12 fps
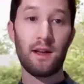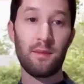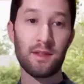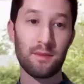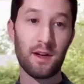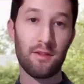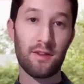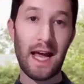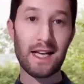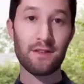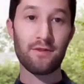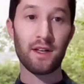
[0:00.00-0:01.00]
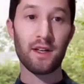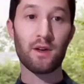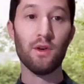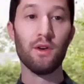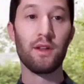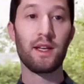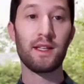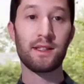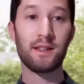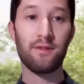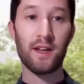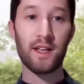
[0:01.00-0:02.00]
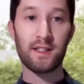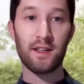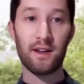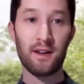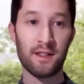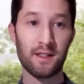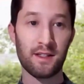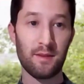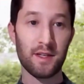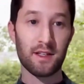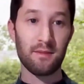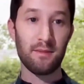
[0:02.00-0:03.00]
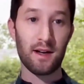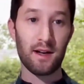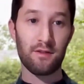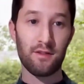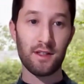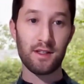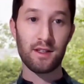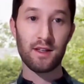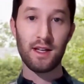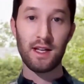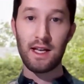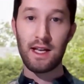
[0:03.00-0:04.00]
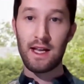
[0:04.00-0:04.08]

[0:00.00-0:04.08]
keep in some kind of cash vehicle that isn't invested and isn't subject to market risk.